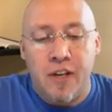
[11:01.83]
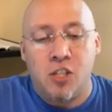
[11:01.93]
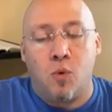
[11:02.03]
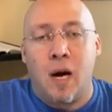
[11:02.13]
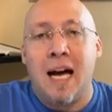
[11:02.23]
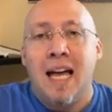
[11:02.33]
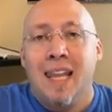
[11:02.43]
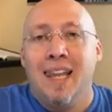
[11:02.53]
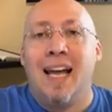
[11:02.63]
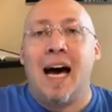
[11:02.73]
That's why
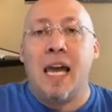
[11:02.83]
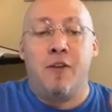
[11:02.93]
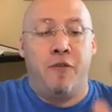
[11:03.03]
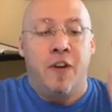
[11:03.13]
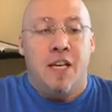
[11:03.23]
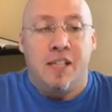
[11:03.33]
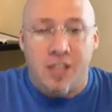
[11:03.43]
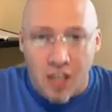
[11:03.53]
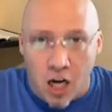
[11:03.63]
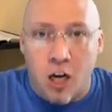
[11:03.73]
life is
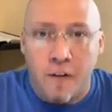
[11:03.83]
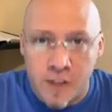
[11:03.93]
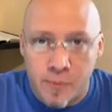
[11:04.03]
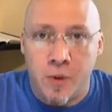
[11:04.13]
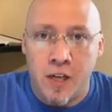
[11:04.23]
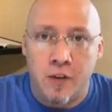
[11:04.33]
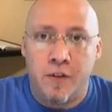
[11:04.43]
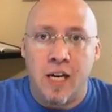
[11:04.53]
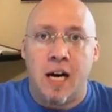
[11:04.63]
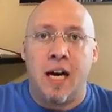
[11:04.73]
the offspring
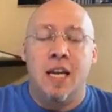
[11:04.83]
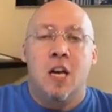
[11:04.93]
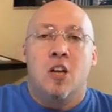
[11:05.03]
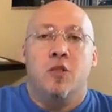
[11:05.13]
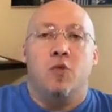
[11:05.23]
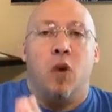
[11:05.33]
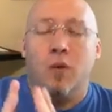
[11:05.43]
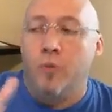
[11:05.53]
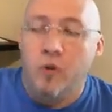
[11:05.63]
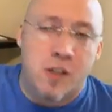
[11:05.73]
of God.
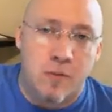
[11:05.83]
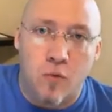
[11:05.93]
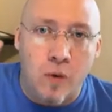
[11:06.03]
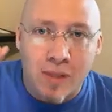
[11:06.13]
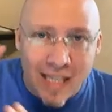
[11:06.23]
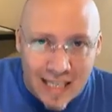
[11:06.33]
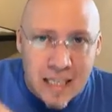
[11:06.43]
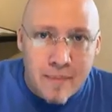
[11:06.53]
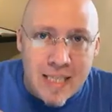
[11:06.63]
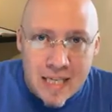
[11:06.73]
What was, what was the
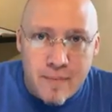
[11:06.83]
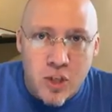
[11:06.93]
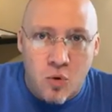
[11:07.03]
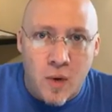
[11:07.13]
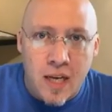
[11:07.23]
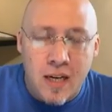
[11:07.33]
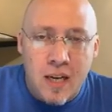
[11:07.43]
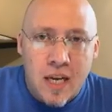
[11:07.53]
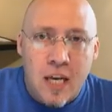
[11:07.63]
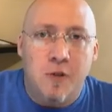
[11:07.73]
enmity
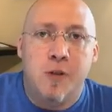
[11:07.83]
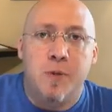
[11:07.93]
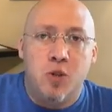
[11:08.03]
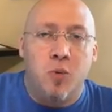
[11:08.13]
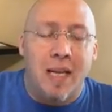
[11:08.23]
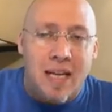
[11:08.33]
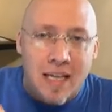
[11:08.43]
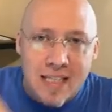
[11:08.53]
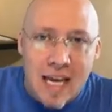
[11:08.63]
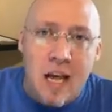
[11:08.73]
between? It was
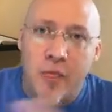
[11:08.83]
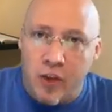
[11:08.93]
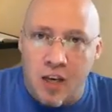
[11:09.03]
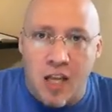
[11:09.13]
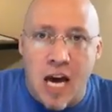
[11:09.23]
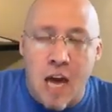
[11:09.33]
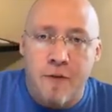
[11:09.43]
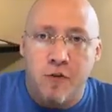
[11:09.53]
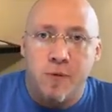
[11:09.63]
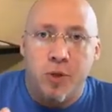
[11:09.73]
between death and life.
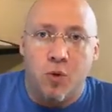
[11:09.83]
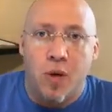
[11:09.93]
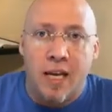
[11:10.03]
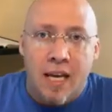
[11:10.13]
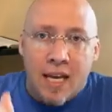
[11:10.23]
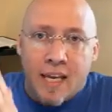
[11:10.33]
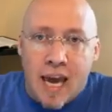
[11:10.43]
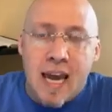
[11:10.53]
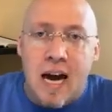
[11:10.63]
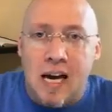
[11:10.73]
It was between
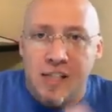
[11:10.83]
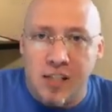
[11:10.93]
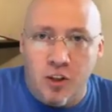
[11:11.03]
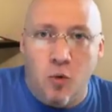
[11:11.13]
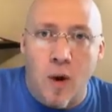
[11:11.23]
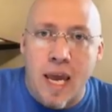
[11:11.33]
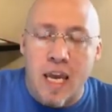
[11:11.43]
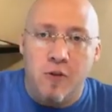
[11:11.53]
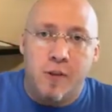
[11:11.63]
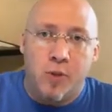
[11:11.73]
chaos and the way.
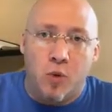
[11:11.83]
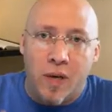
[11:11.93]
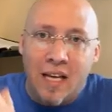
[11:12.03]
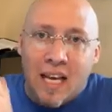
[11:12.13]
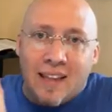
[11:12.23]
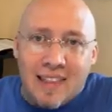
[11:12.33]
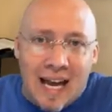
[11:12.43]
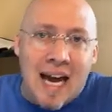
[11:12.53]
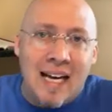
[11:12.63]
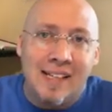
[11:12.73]
It was between
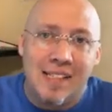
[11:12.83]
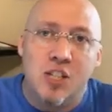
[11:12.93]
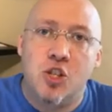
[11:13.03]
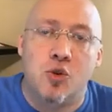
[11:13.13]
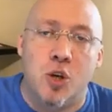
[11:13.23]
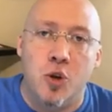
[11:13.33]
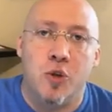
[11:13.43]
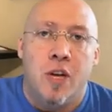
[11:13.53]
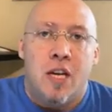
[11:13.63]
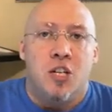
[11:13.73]
lies and
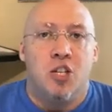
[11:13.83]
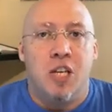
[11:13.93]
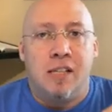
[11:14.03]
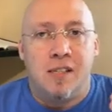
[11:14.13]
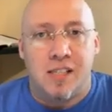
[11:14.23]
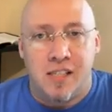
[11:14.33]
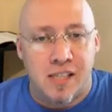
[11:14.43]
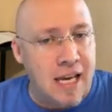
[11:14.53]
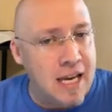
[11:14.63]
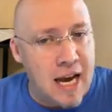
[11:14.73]
truth. Jesus is
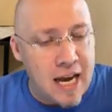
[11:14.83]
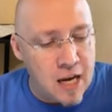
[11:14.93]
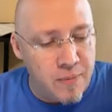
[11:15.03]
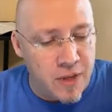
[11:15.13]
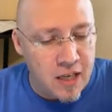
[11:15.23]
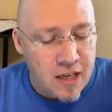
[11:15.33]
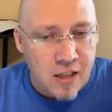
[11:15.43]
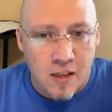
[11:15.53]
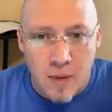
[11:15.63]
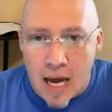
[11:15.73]
saying, I am the,
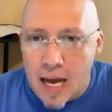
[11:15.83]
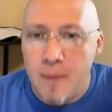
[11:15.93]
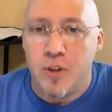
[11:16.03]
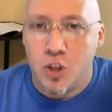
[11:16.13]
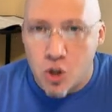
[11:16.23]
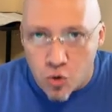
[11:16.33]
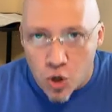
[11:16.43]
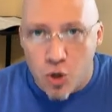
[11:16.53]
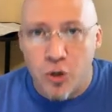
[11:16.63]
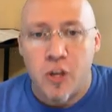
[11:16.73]
I am the
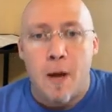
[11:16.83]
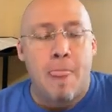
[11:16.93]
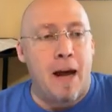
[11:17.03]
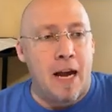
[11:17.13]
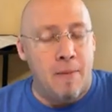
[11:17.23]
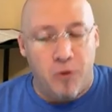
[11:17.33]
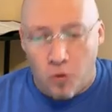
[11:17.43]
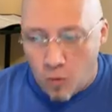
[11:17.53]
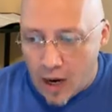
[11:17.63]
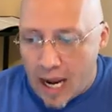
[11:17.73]
truth. I am the
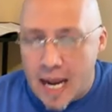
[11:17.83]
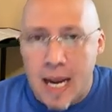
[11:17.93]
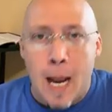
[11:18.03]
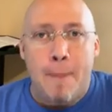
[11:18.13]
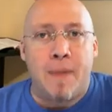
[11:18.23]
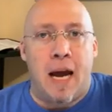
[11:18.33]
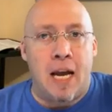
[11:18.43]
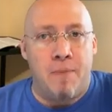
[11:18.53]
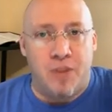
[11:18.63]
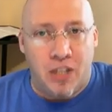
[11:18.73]
way. I
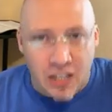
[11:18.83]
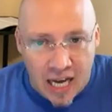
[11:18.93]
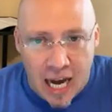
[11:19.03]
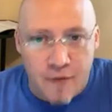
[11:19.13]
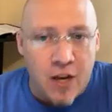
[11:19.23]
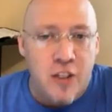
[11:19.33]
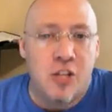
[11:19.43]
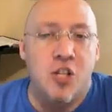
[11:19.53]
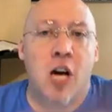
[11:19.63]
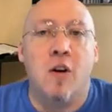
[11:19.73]
am the life.
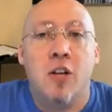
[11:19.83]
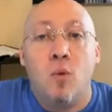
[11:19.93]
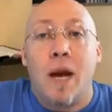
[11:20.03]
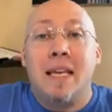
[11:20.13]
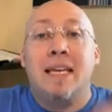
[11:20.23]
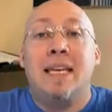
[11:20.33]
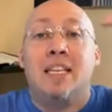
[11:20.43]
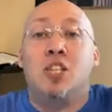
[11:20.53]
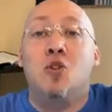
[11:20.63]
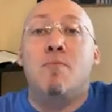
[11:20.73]
There's no other way to
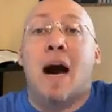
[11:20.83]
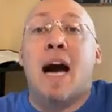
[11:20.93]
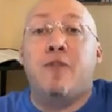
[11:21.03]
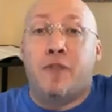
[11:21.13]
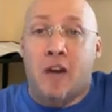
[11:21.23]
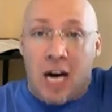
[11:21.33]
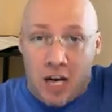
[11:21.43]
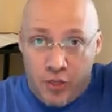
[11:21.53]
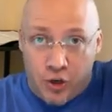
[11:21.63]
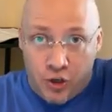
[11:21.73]
get to my
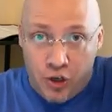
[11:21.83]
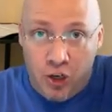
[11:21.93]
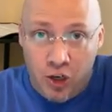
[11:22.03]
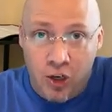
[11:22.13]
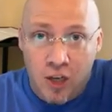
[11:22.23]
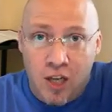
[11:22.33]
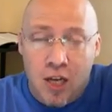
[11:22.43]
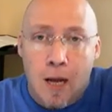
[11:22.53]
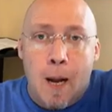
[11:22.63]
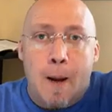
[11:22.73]
Father
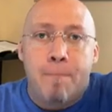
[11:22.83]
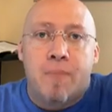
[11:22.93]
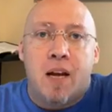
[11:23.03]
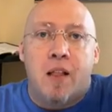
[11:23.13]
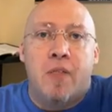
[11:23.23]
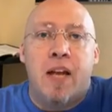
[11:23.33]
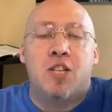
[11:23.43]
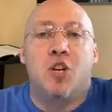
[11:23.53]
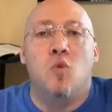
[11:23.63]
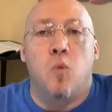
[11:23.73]
than
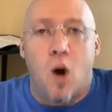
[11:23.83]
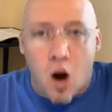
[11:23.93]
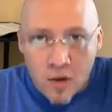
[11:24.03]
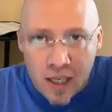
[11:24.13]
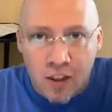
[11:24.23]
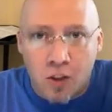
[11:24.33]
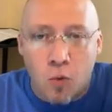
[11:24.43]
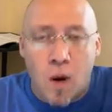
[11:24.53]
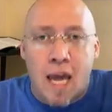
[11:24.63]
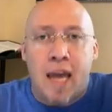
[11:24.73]
to walk in the
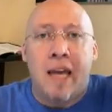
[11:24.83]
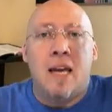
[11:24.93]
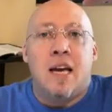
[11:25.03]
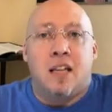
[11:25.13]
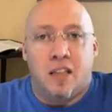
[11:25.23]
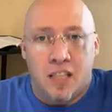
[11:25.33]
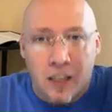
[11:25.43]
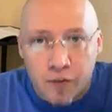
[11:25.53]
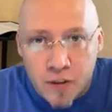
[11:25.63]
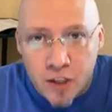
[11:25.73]
way,
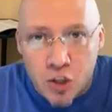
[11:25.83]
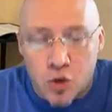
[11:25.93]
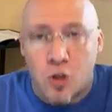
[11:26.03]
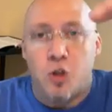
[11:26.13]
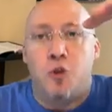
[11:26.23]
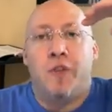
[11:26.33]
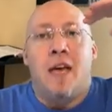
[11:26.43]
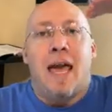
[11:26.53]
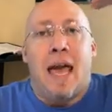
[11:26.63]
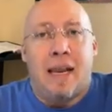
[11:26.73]
live in the truth,
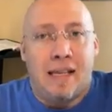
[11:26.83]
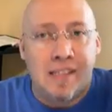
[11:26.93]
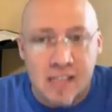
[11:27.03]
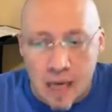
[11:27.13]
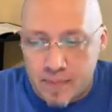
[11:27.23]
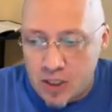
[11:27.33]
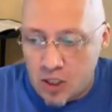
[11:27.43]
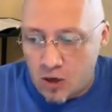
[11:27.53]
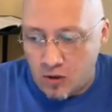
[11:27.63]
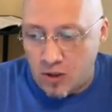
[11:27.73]
and accept
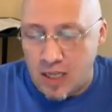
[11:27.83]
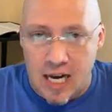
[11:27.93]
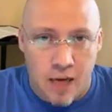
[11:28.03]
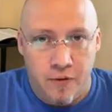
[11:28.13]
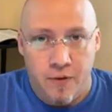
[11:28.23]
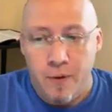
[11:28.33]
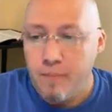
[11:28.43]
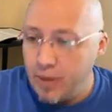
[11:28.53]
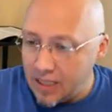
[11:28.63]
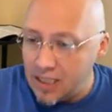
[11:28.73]
eternal life.
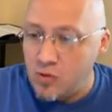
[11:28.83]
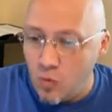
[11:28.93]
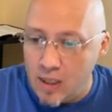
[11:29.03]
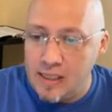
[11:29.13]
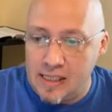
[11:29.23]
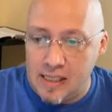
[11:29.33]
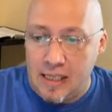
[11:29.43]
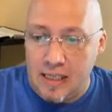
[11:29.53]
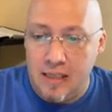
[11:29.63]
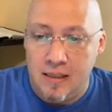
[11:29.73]
But that's one
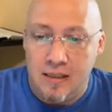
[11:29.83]
seed.